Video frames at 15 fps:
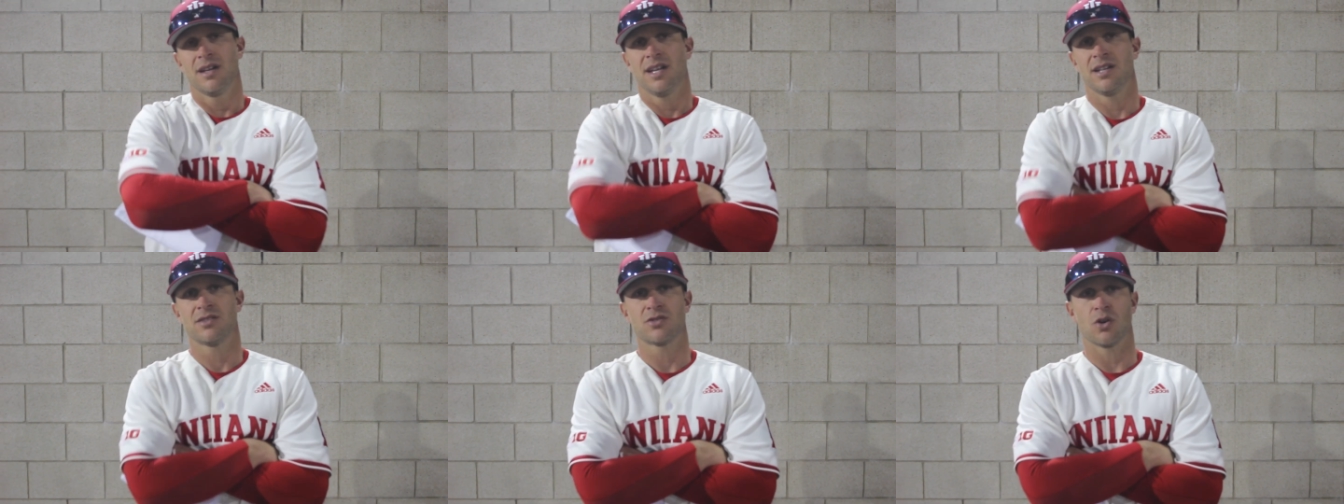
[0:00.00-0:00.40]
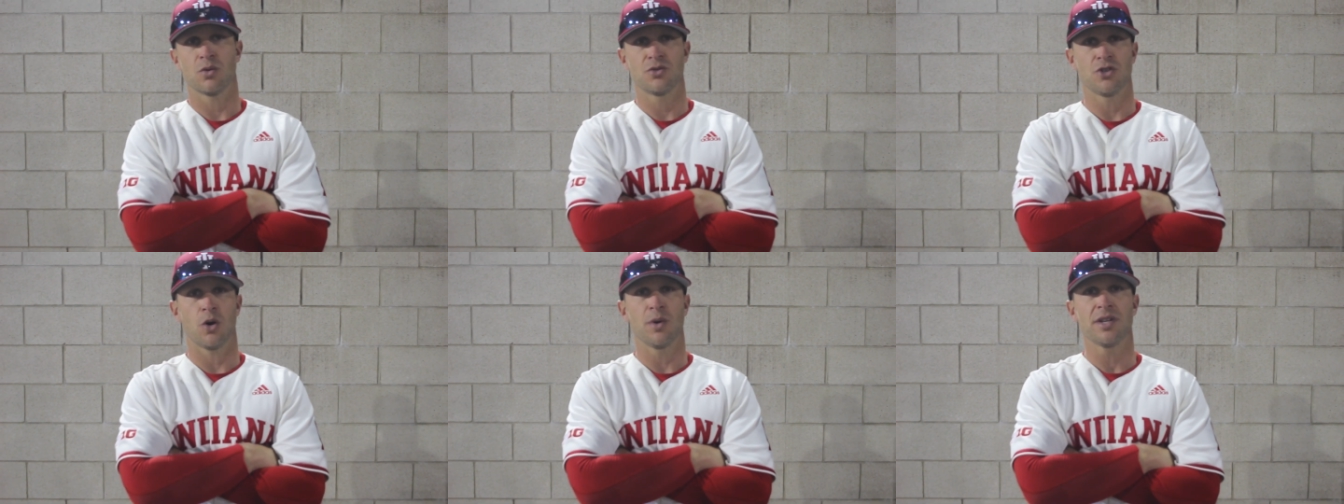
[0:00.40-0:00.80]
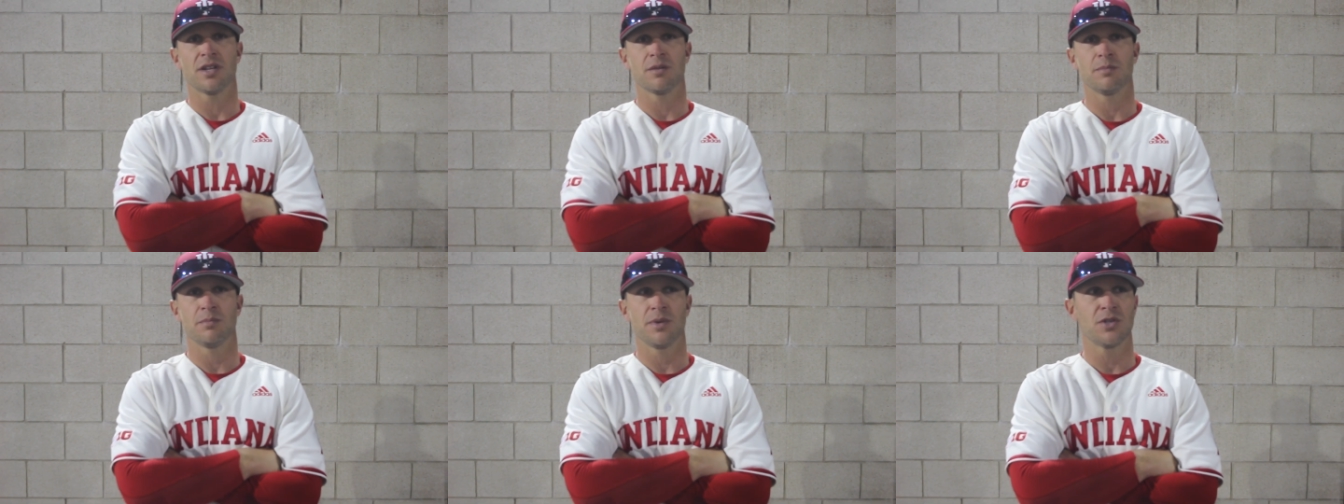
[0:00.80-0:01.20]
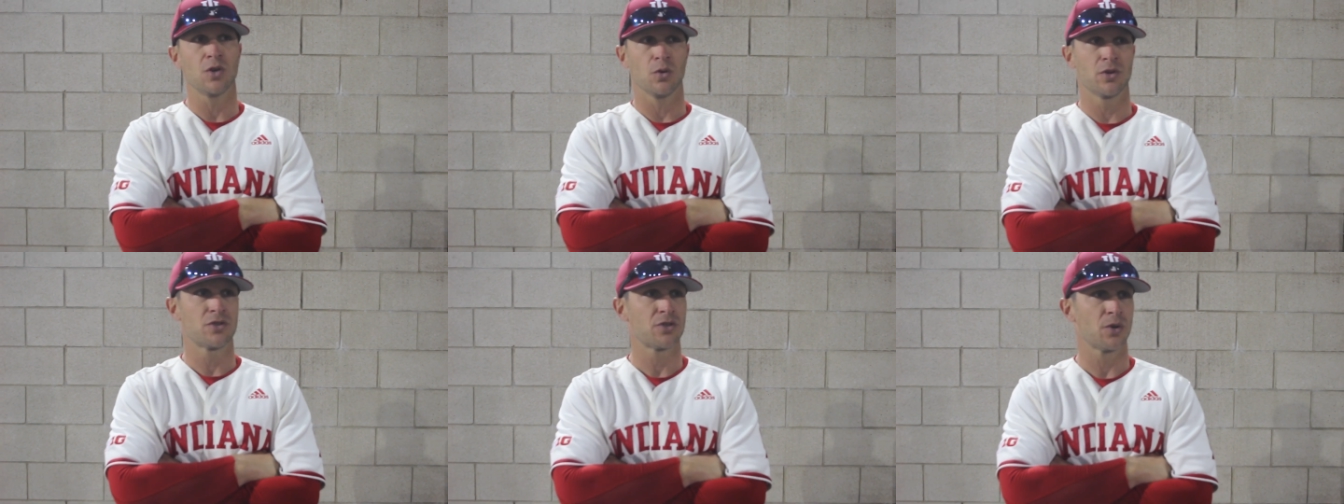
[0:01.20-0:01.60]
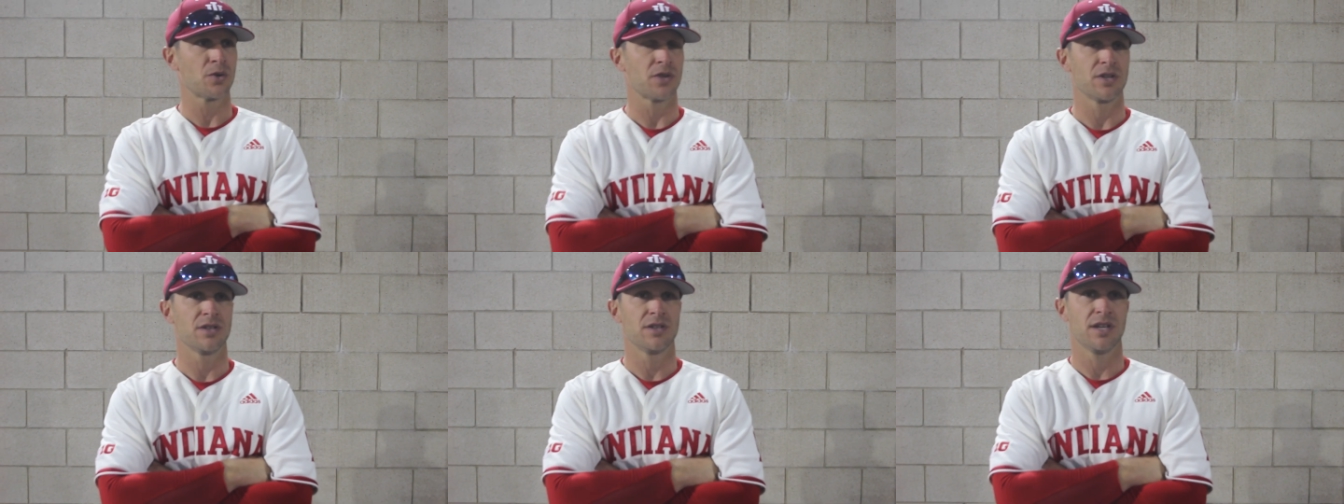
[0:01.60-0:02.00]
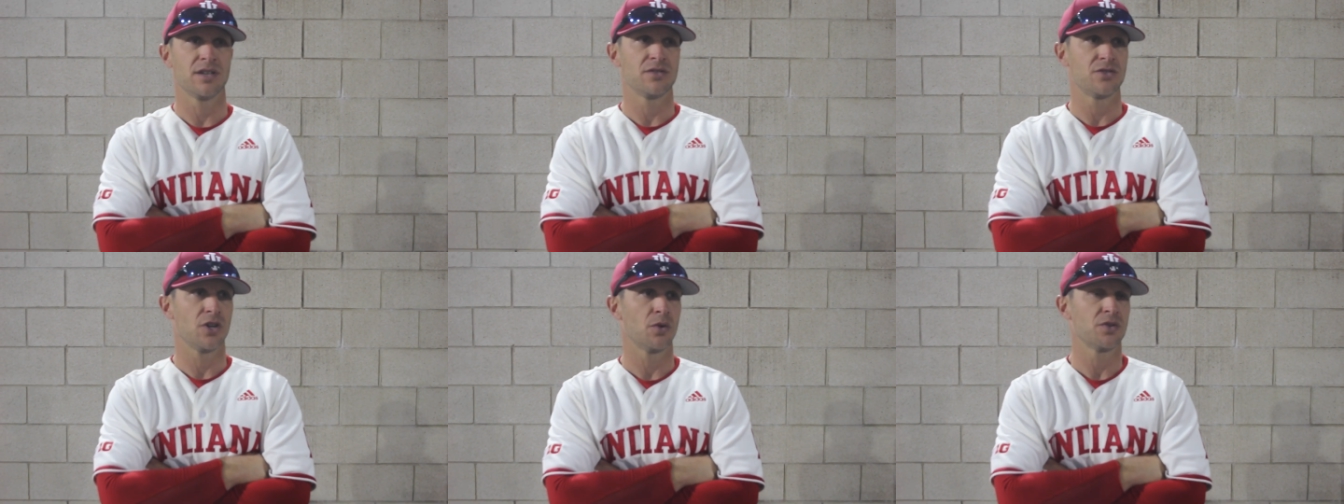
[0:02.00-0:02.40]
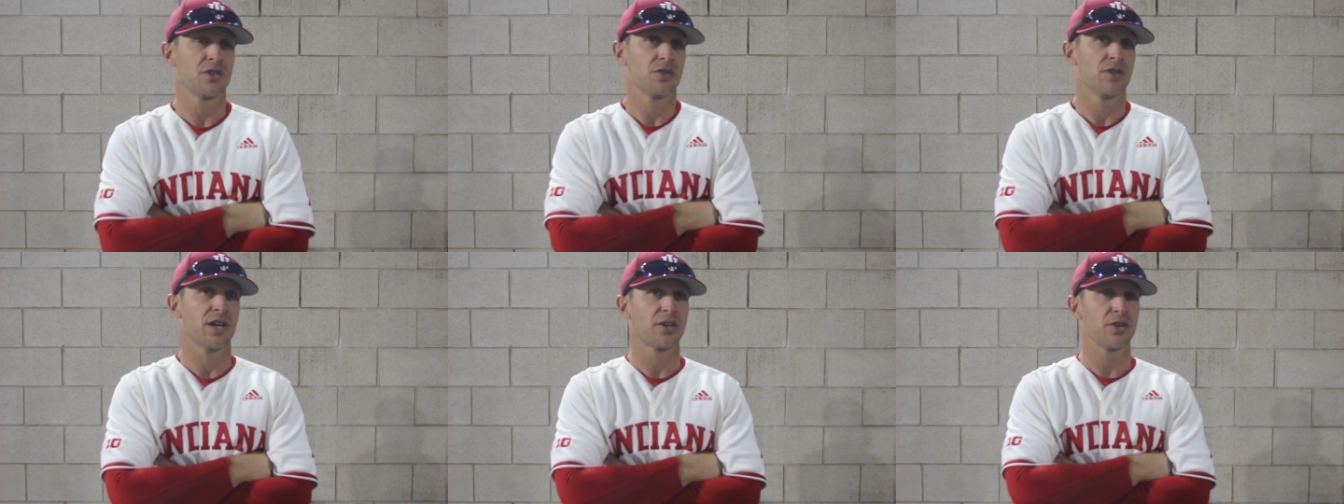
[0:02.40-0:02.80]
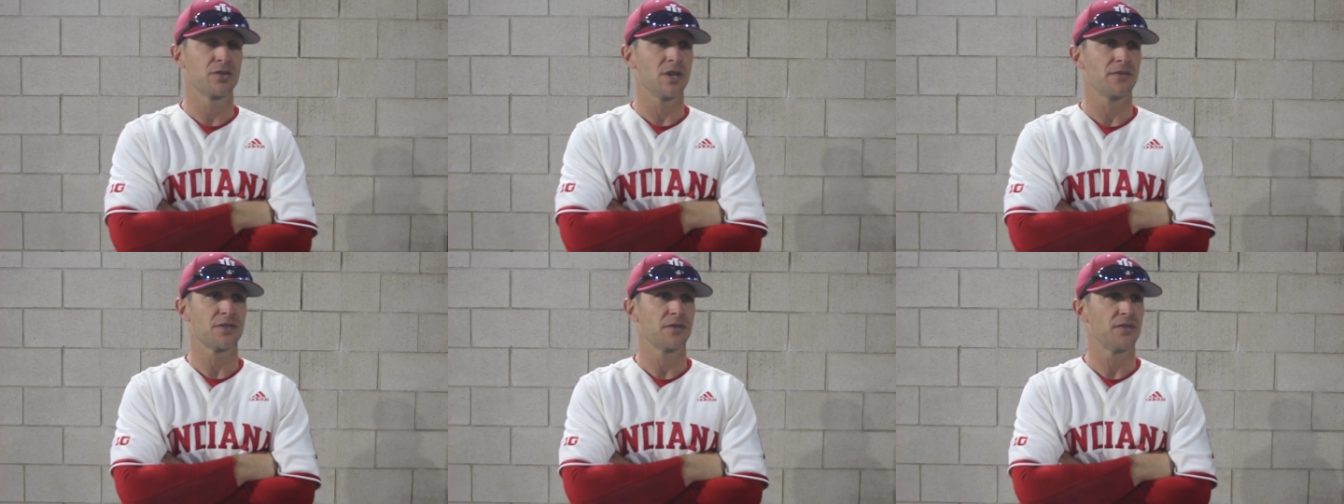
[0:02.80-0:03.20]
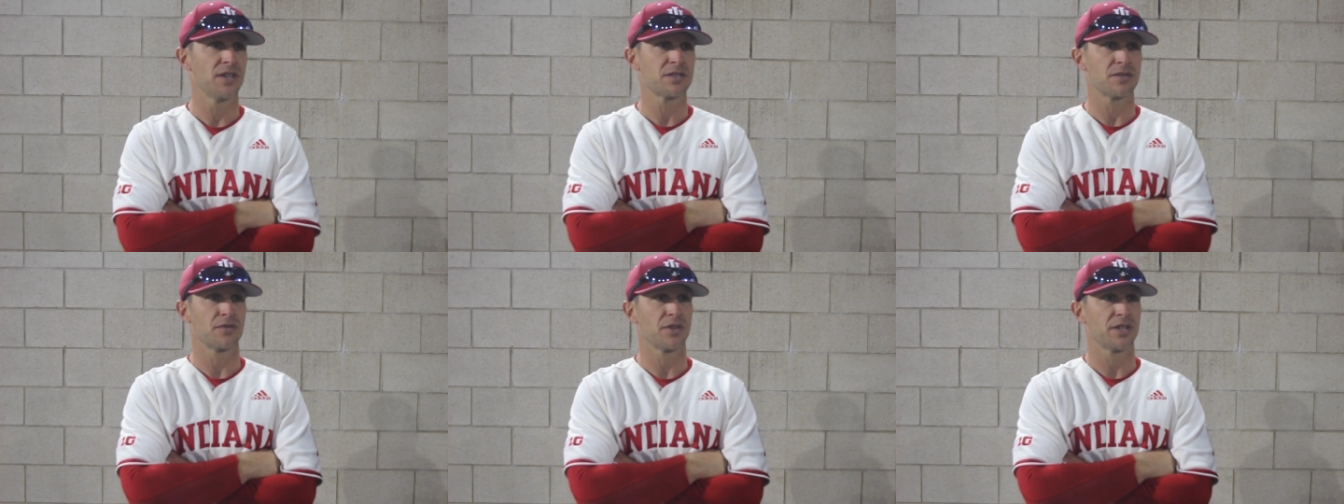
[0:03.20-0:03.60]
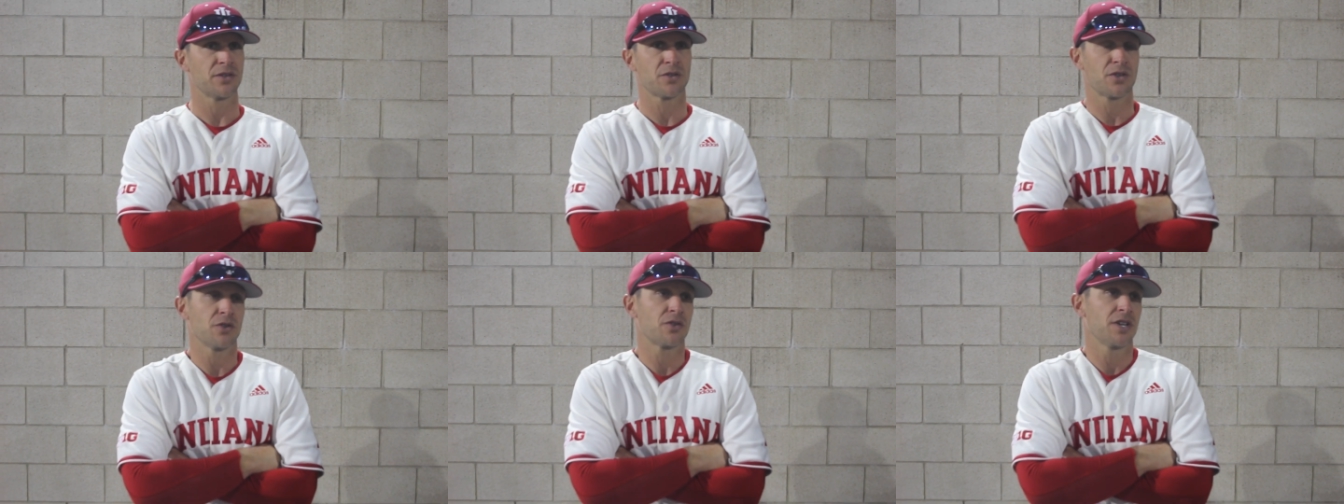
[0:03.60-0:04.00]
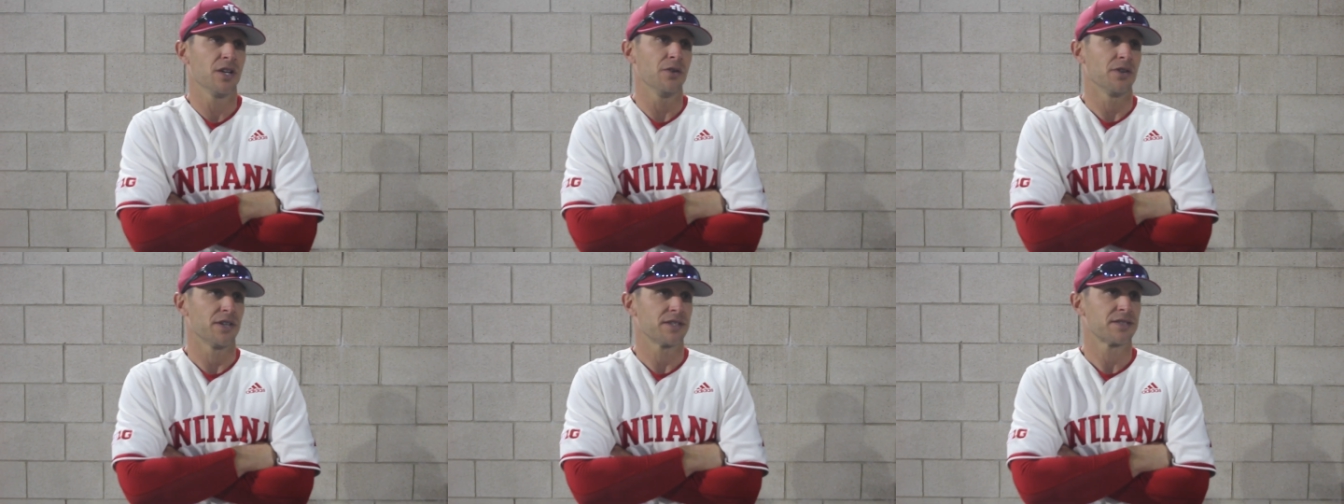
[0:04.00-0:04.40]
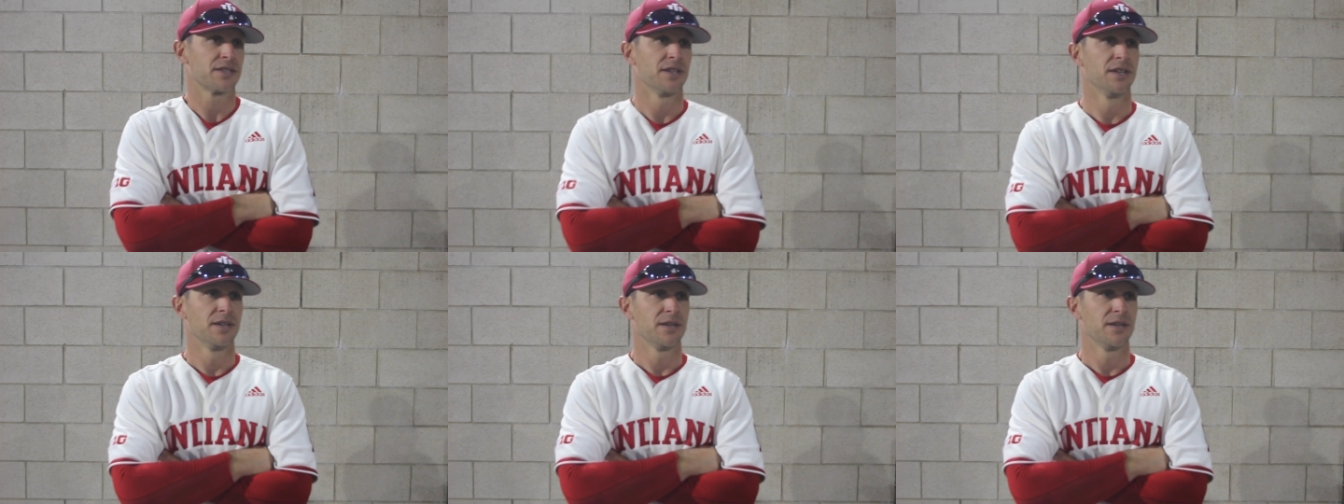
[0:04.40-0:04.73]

And so Joey can be told the truth. And Joey, you're not good enough defensively. You're killing us.